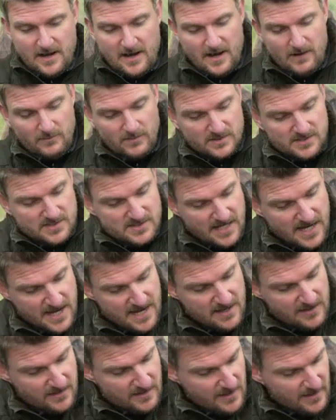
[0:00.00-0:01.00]
I will
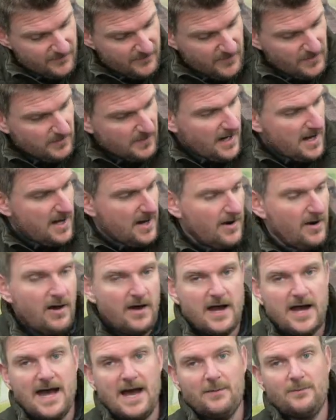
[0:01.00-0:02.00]
say that if you are
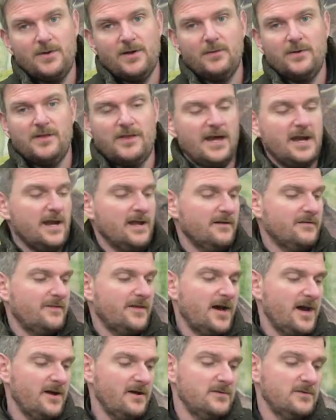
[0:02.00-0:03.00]
not happy with any of
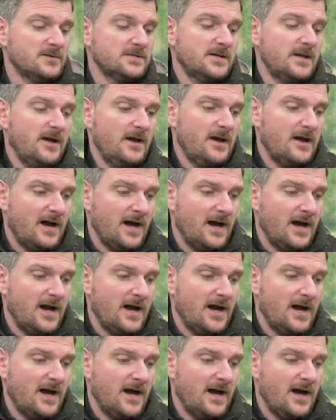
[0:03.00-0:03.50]
those,